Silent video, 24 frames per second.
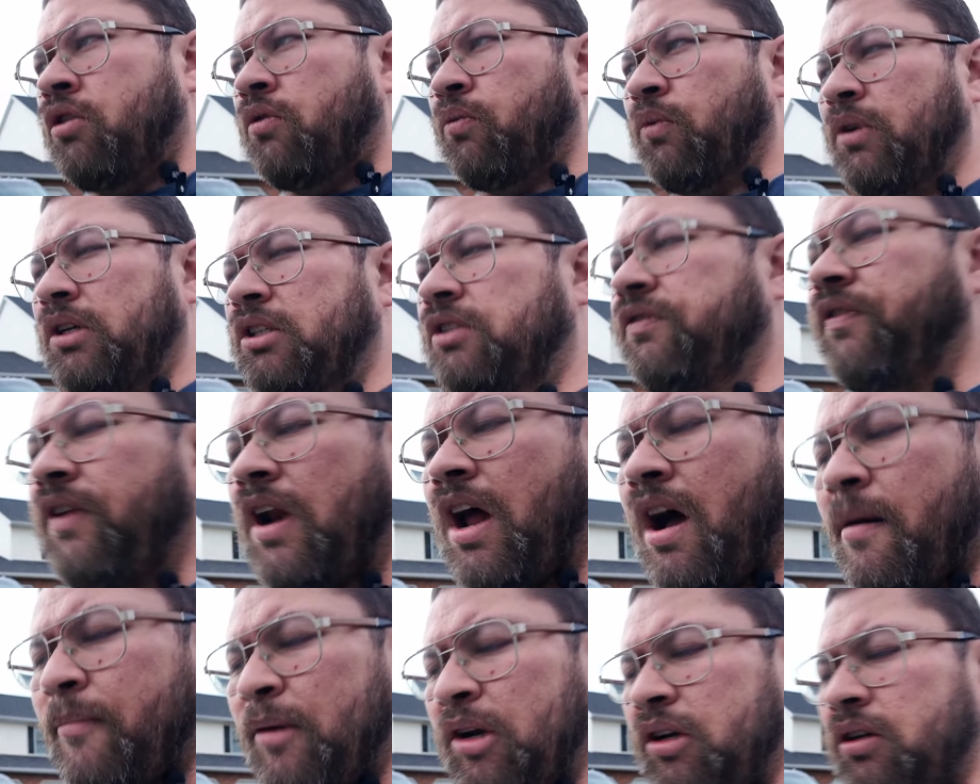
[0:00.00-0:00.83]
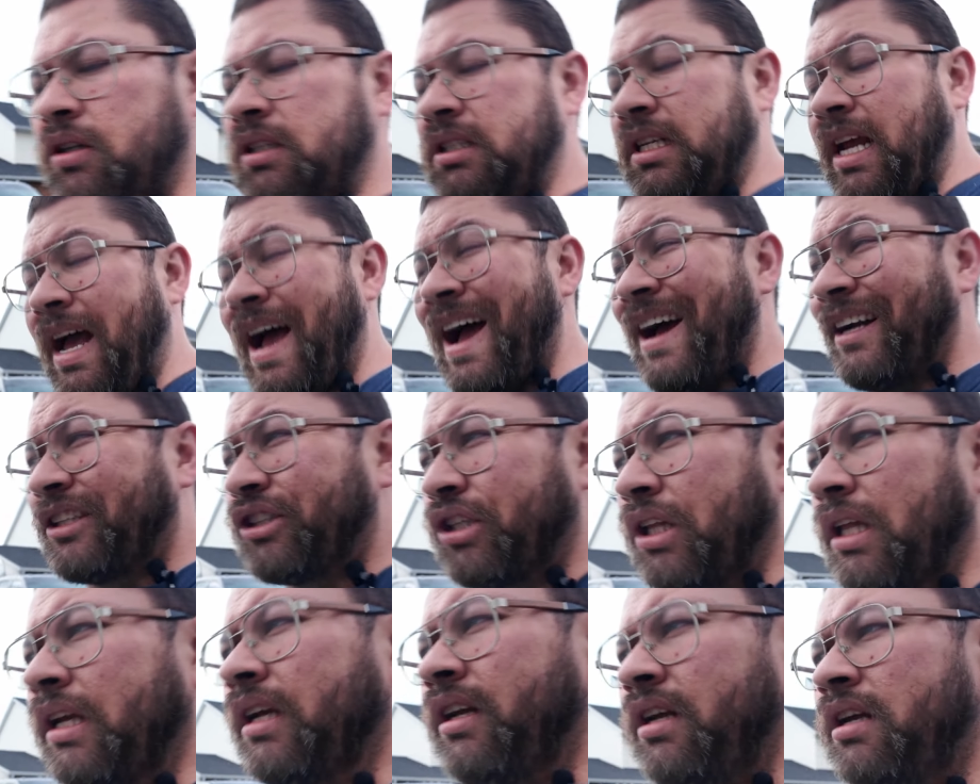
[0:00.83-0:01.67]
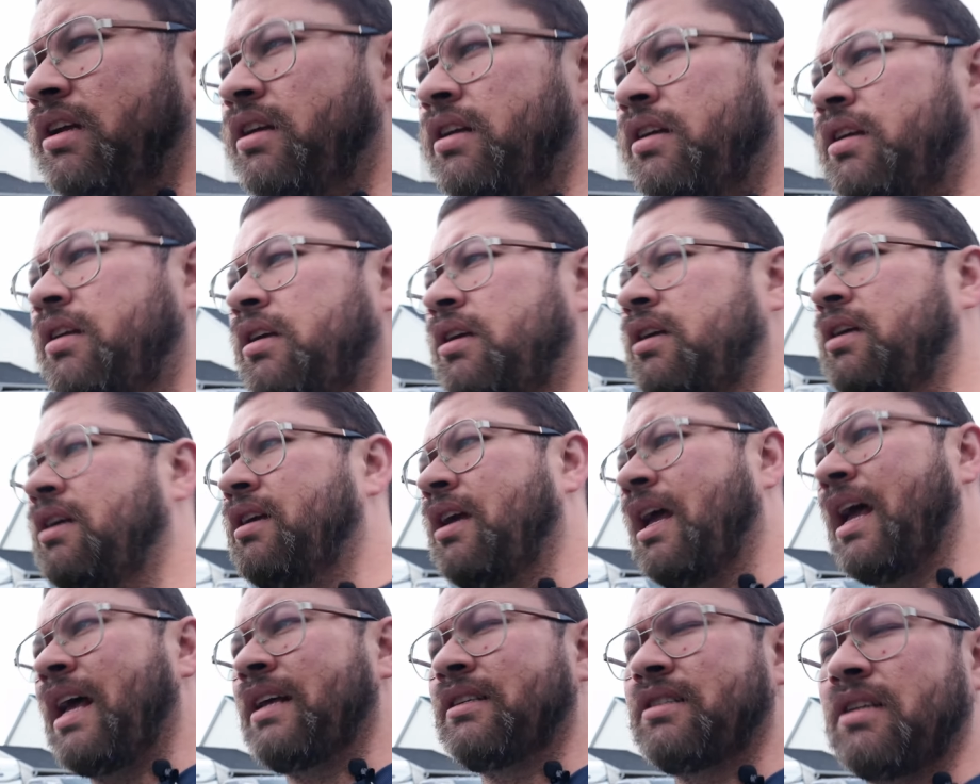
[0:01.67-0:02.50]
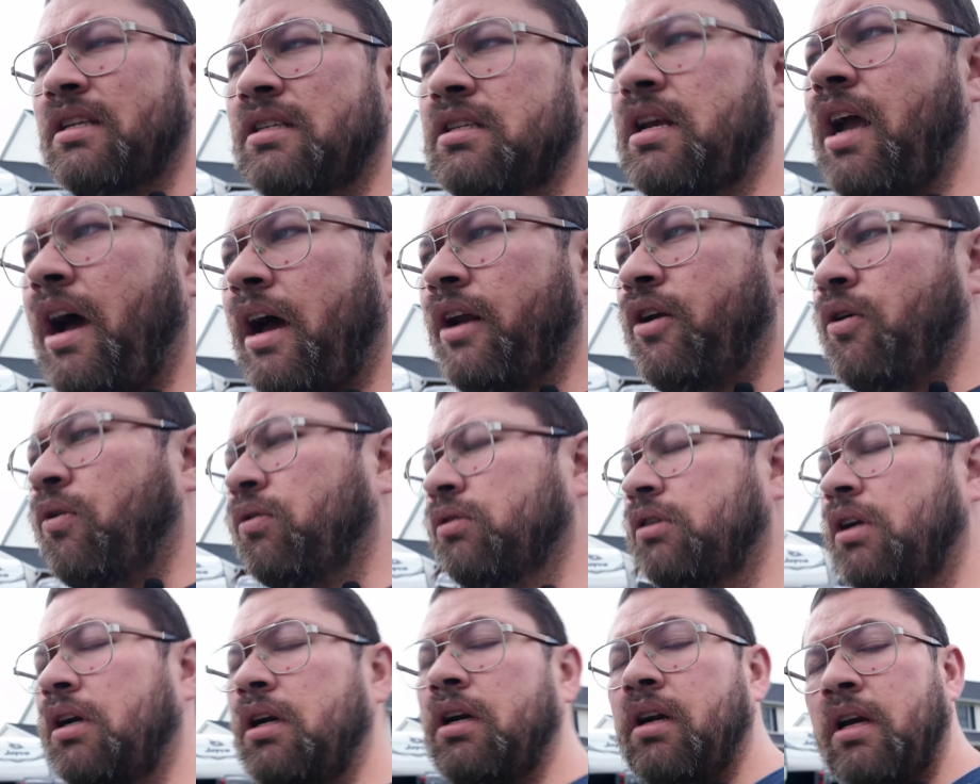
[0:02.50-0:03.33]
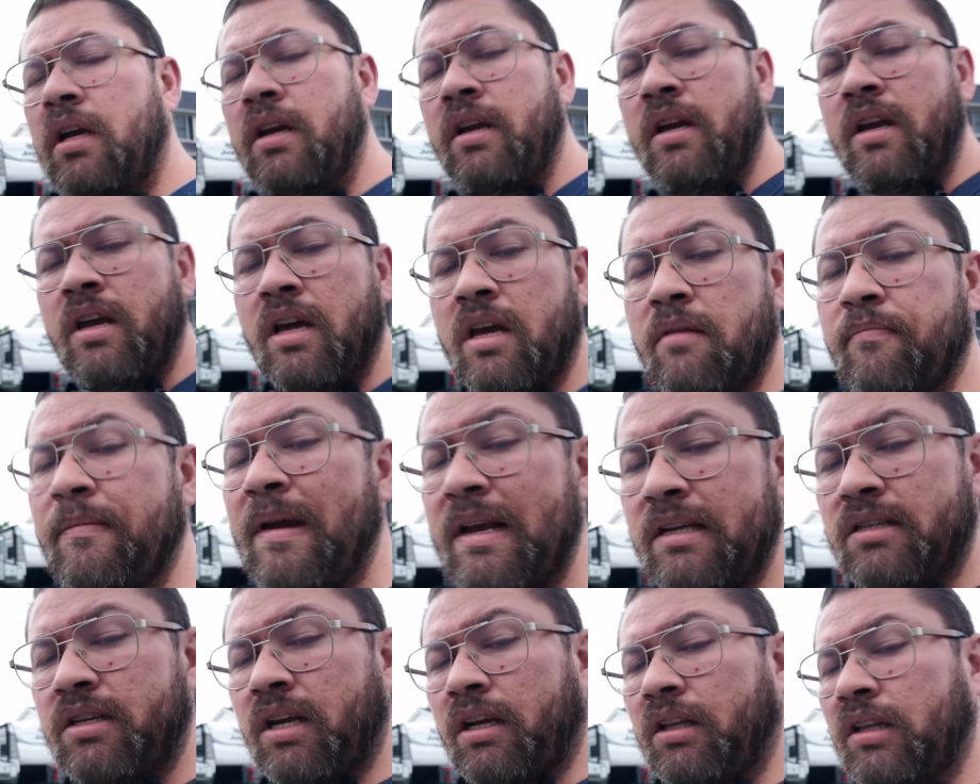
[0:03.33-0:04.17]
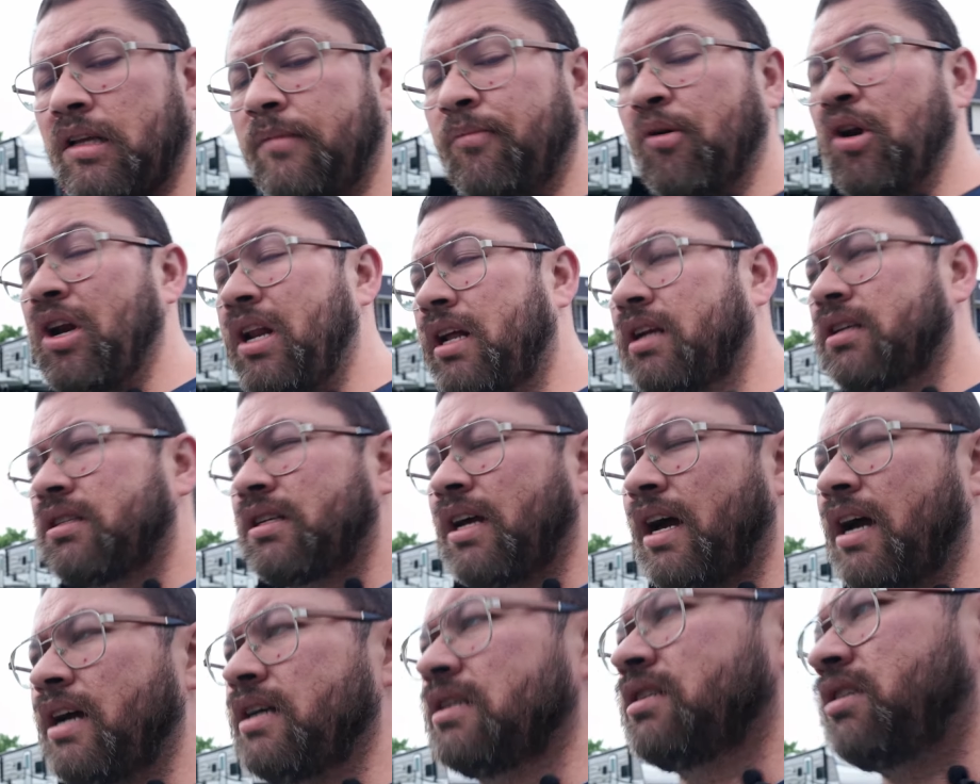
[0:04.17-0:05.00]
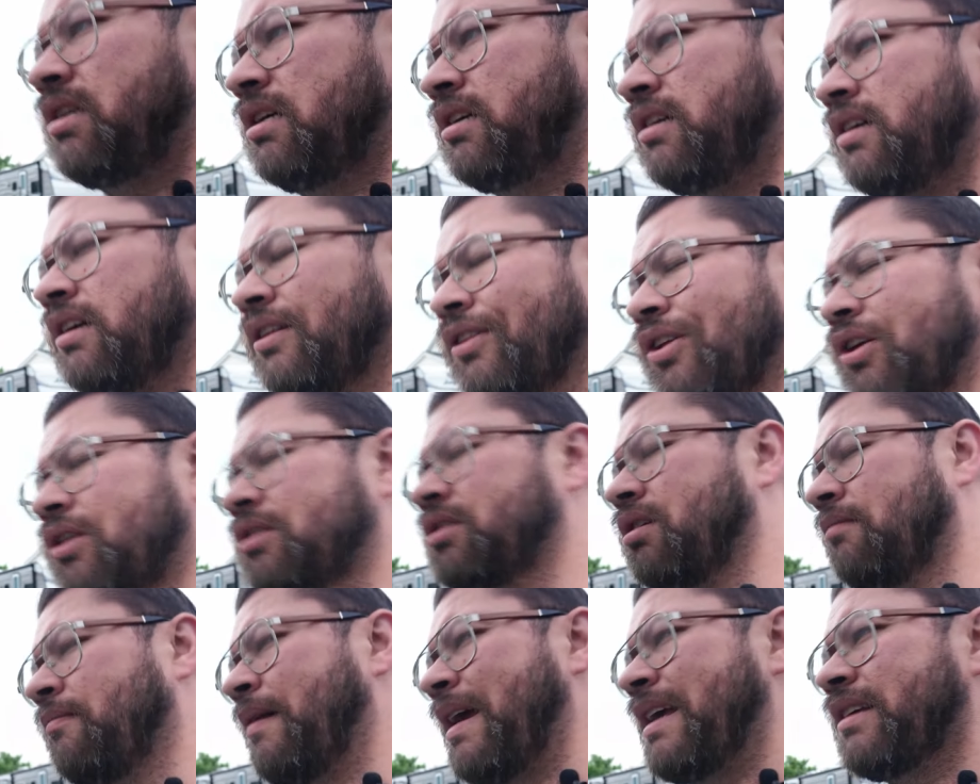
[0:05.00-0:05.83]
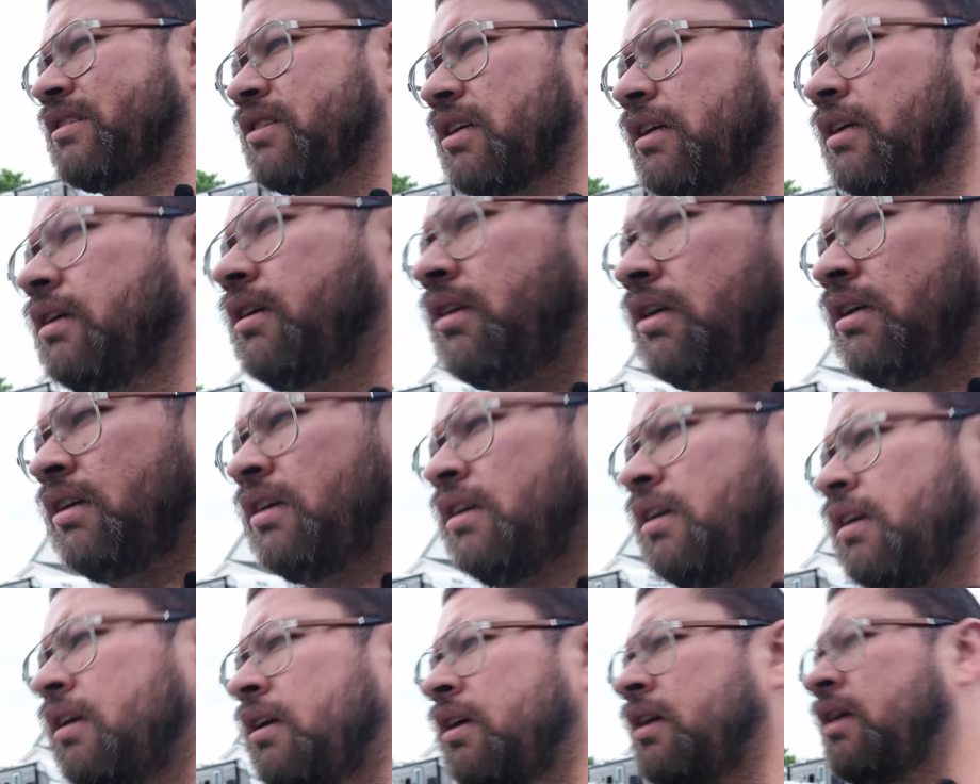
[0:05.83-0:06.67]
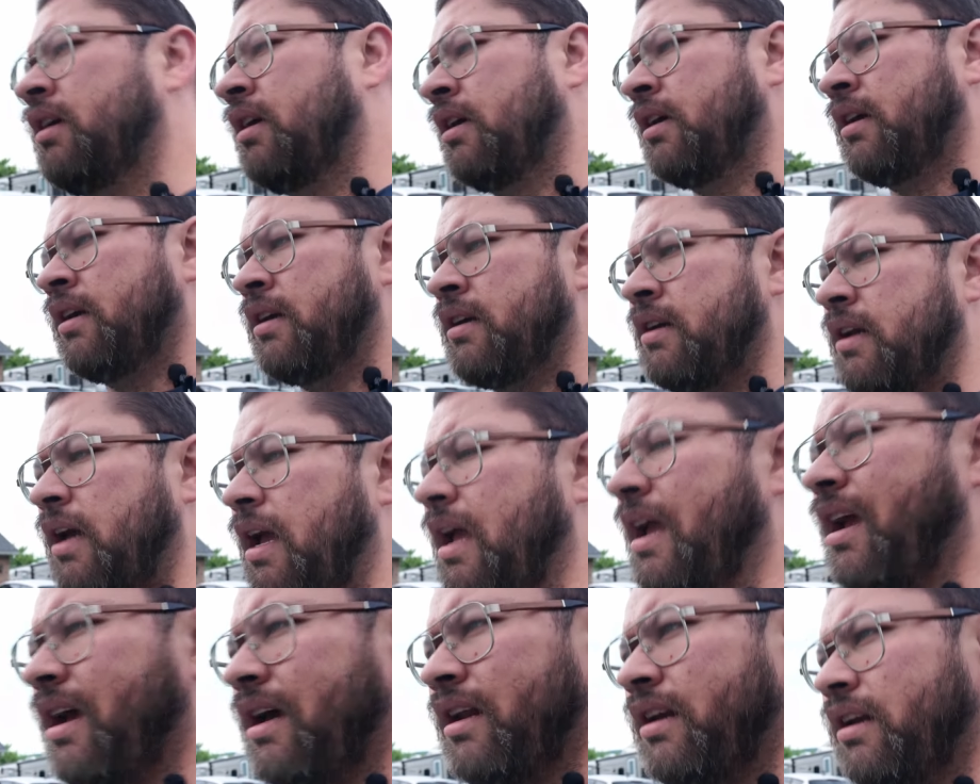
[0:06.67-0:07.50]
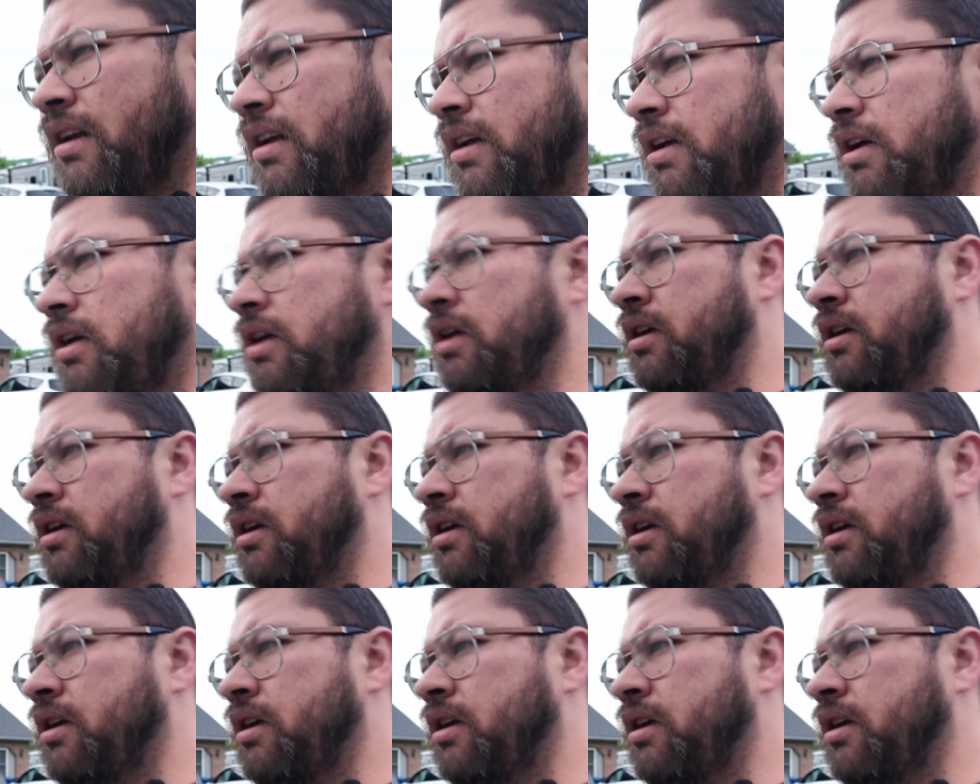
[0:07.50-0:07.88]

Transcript: was phenomenal as a hatchling. As it's gotten older and basically breeding size, it looks amazing. And